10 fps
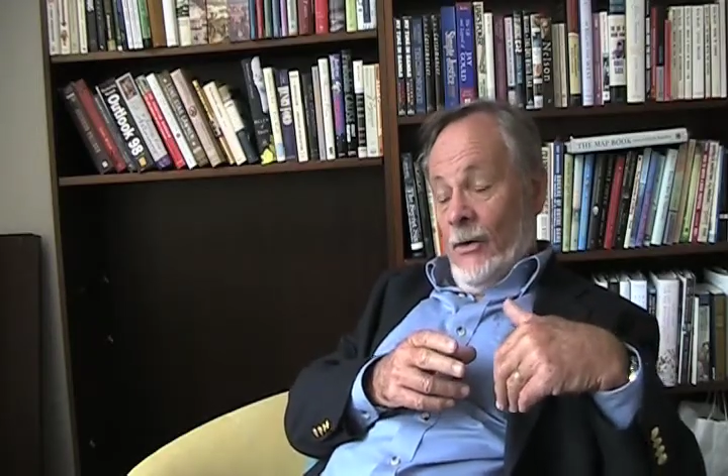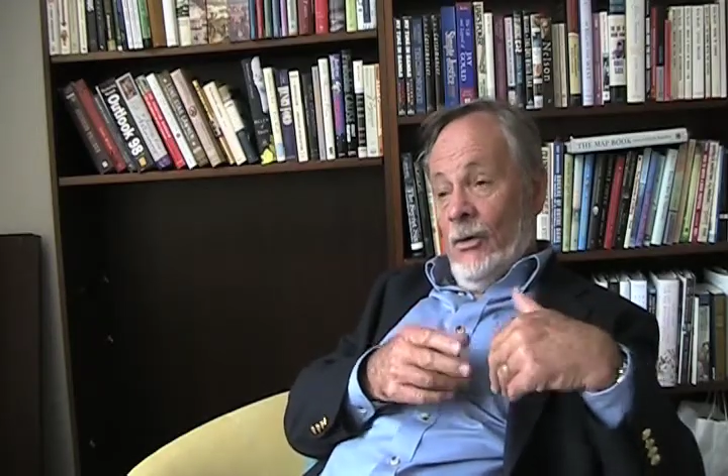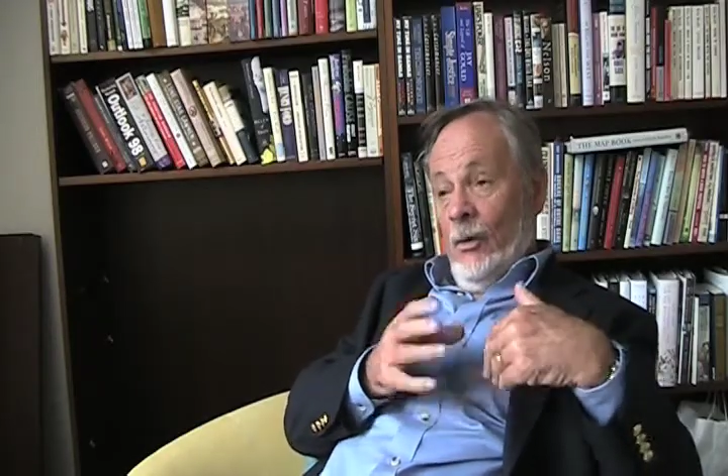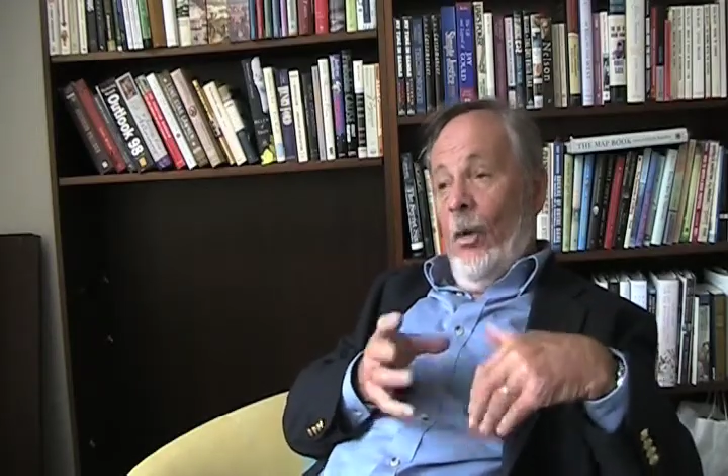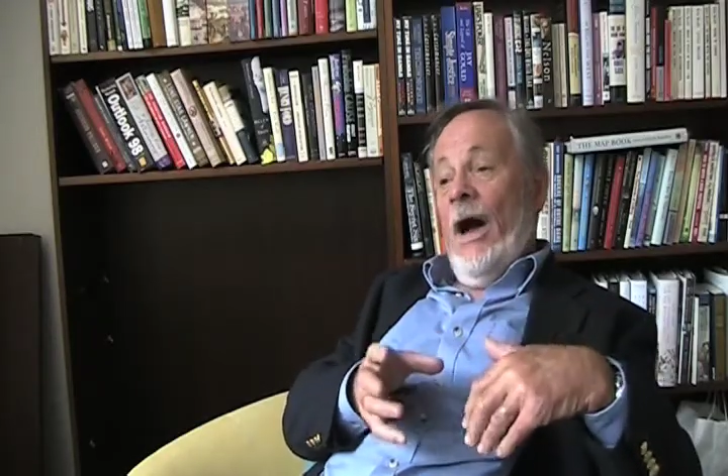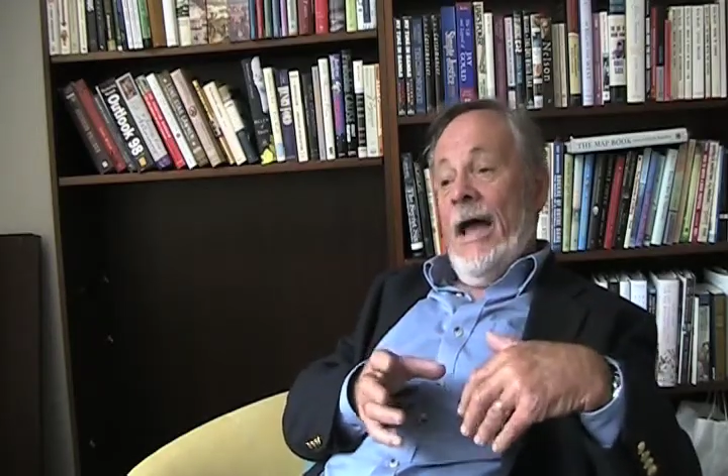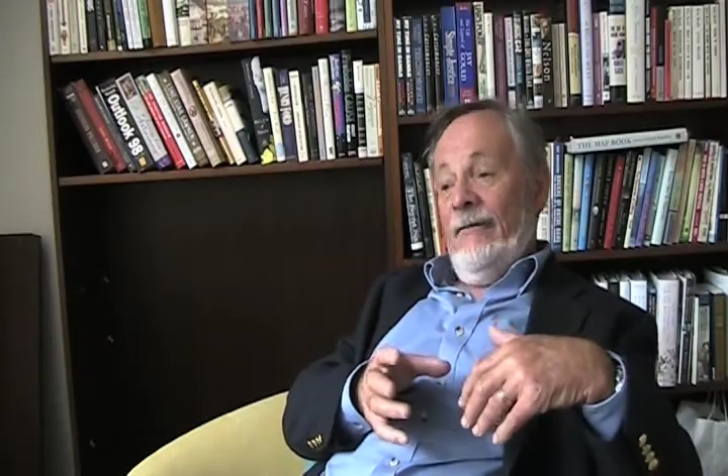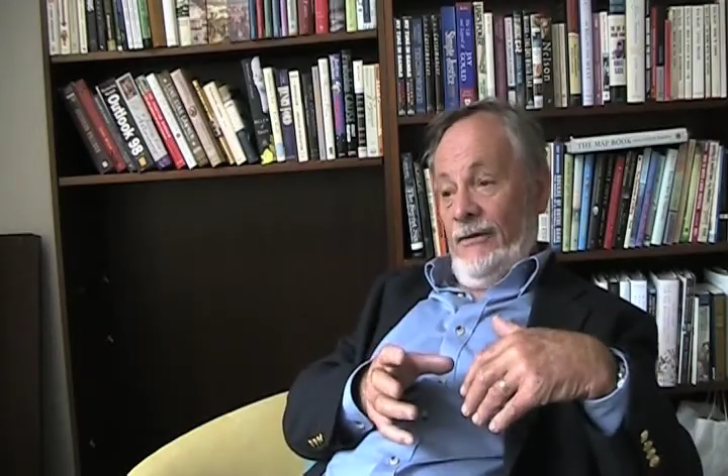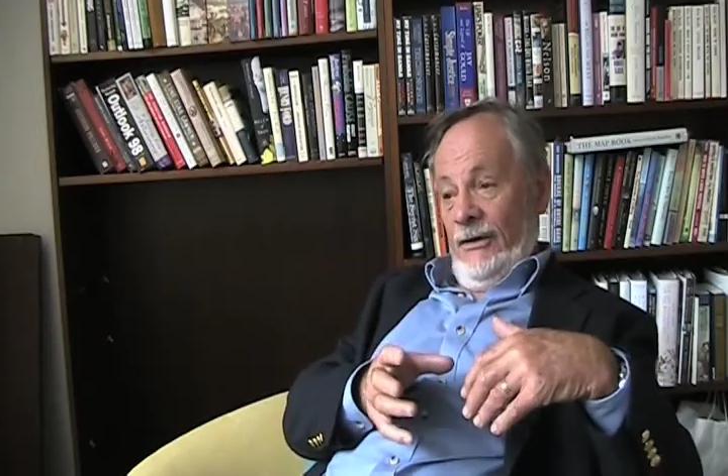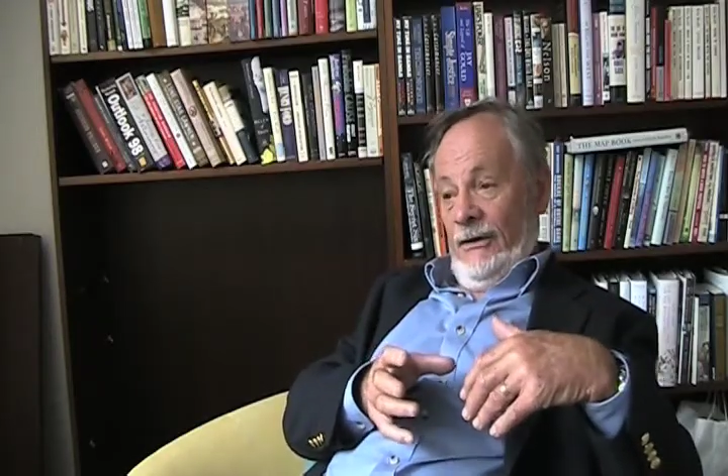Why
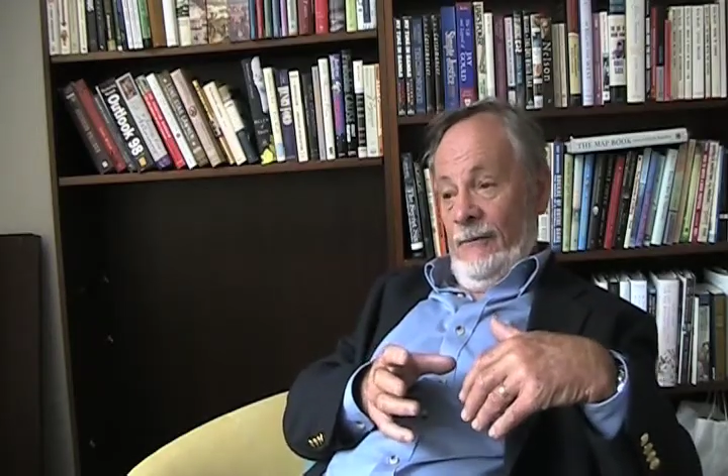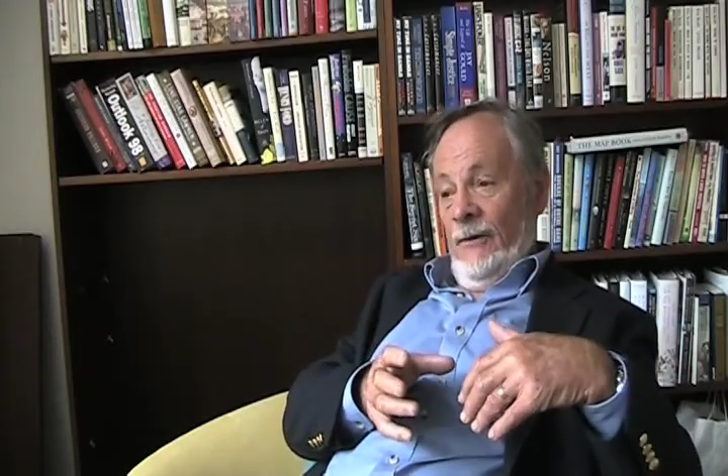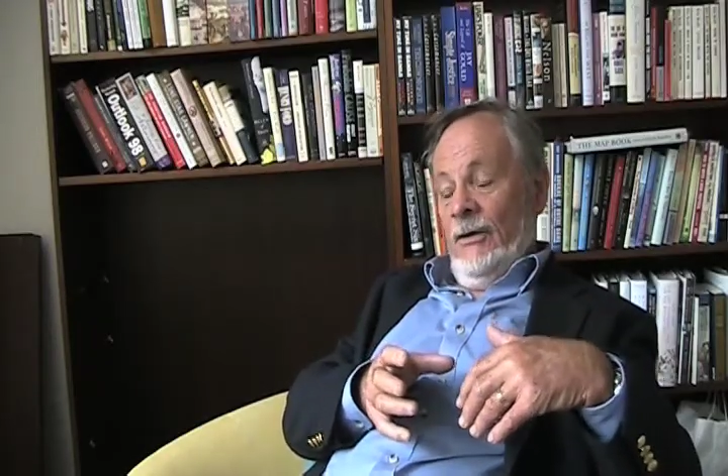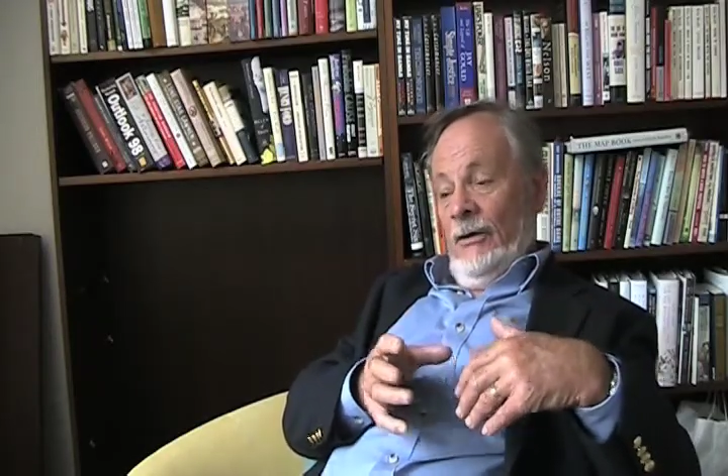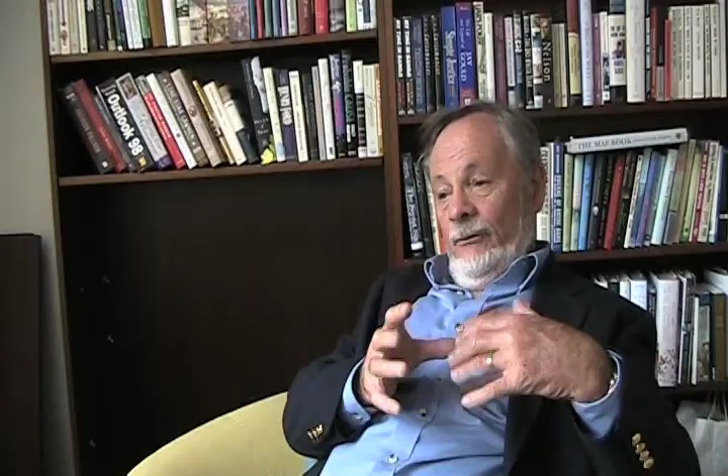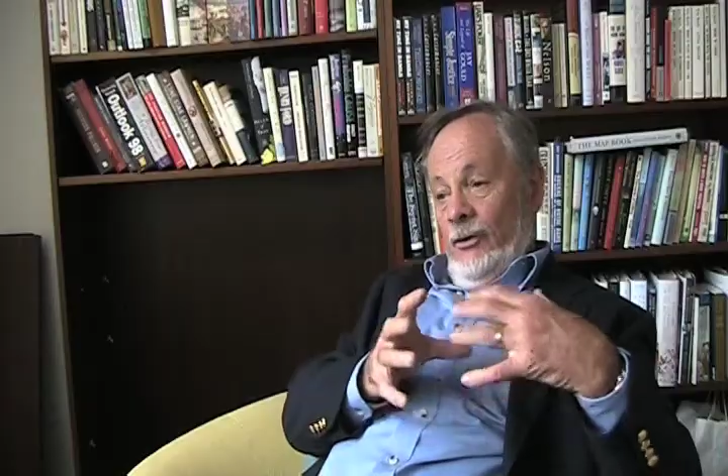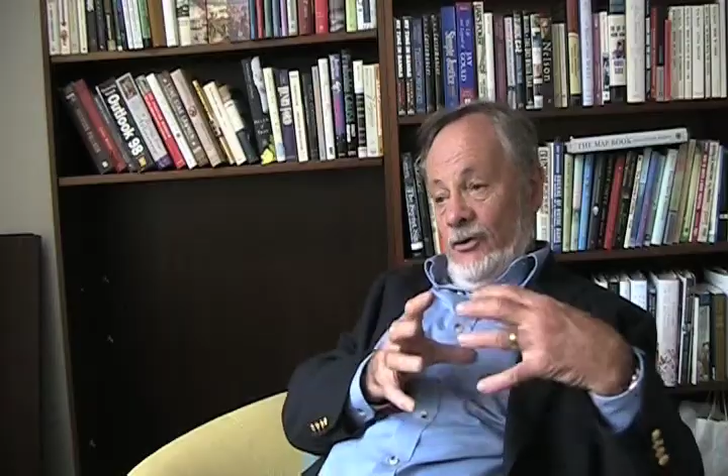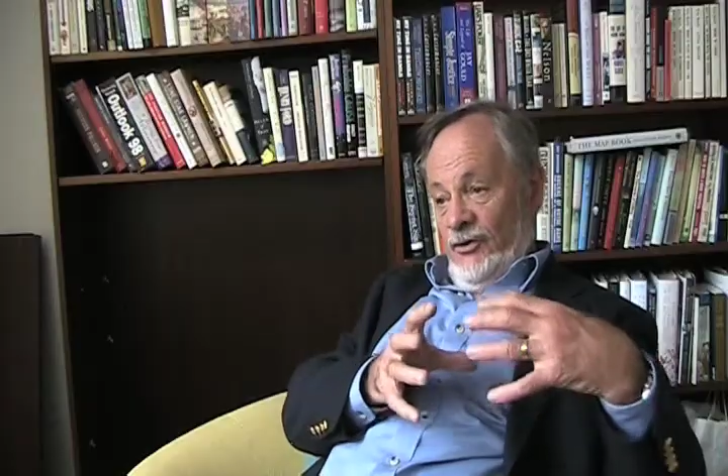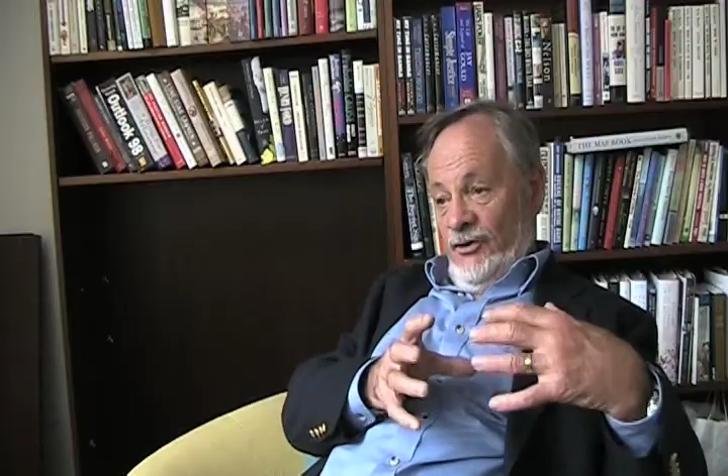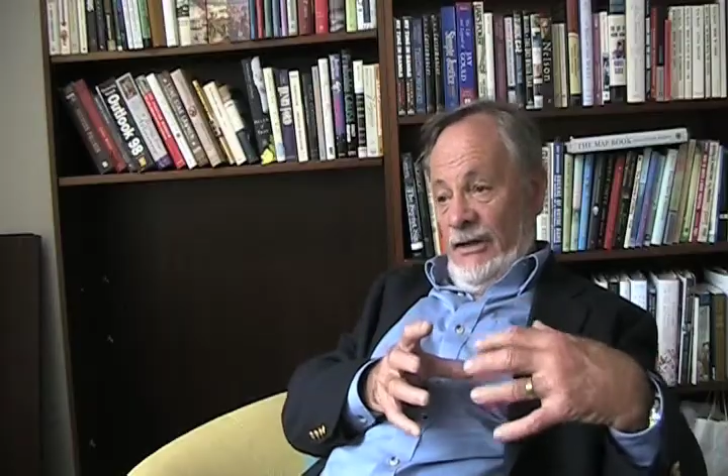Africa?
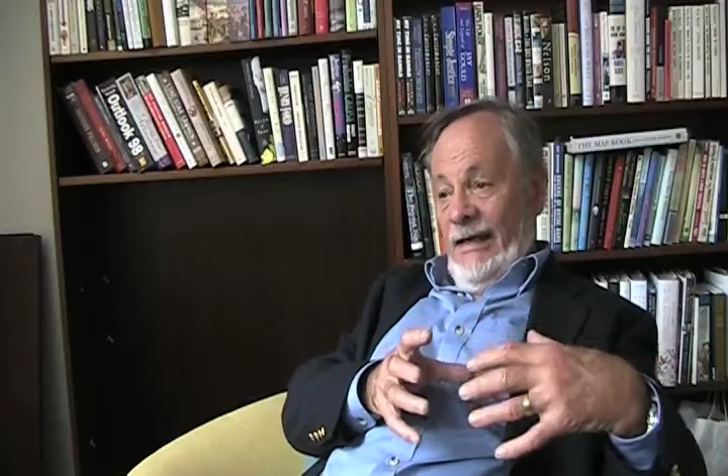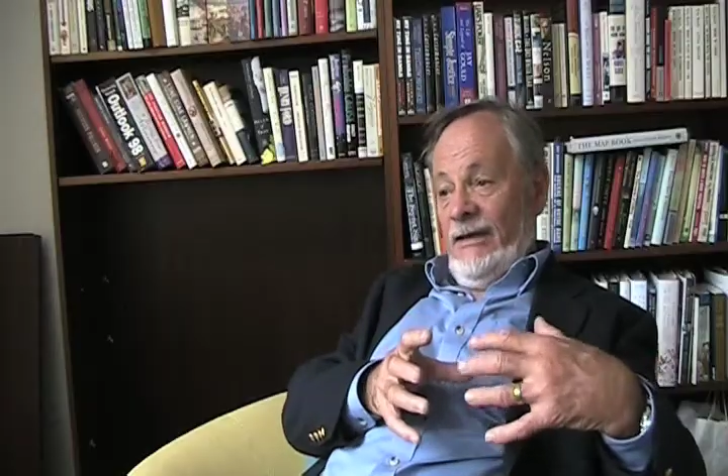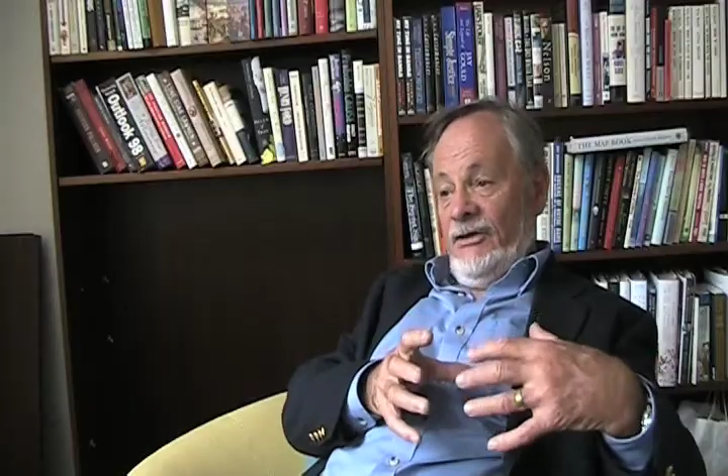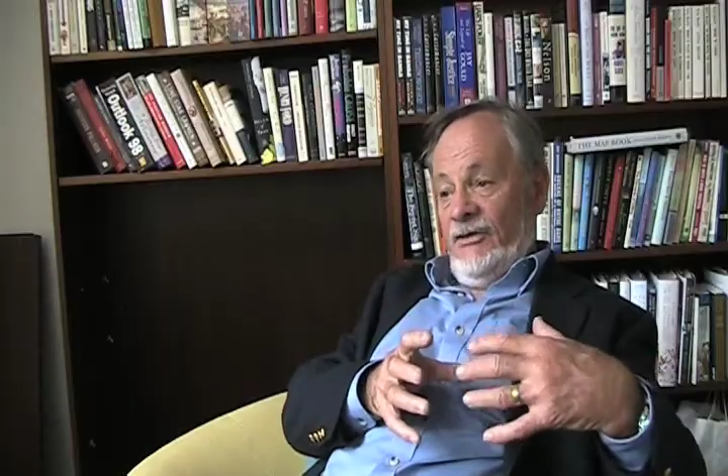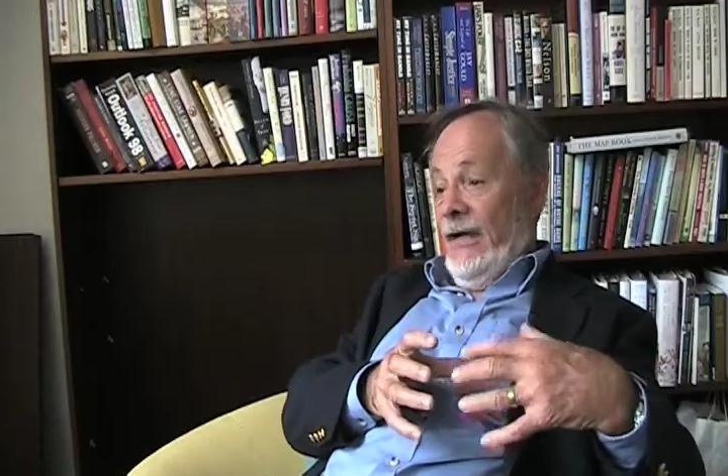Because genetics